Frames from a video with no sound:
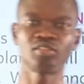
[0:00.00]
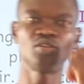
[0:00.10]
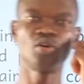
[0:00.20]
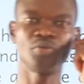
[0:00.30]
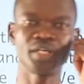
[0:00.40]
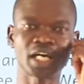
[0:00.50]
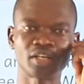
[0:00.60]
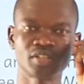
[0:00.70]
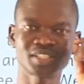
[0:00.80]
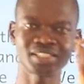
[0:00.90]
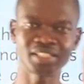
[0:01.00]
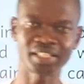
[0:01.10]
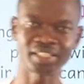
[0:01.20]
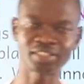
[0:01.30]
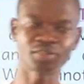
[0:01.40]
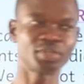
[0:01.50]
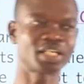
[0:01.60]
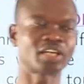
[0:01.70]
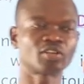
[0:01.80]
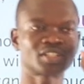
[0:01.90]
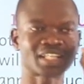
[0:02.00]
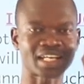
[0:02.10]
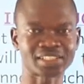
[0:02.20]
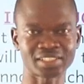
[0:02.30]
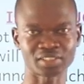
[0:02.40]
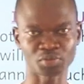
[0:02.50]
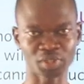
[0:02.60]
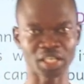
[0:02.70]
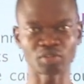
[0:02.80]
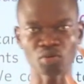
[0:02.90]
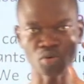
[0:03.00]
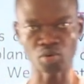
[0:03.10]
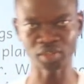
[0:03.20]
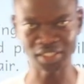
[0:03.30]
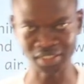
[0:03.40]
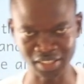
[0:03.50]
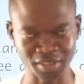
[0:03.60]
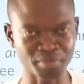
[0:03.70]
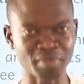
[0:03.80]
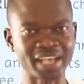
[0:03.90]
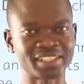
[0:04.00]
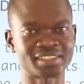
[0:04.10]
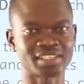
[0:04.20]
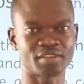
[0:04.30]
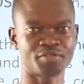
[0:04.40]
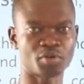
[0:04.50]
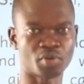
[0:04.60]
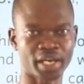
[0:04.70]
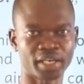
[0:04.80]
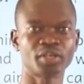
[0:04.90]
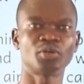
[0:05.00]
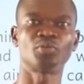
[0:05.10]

Though we cannot see it, we cannot touch it, we cannot hold it, but it is everywhere.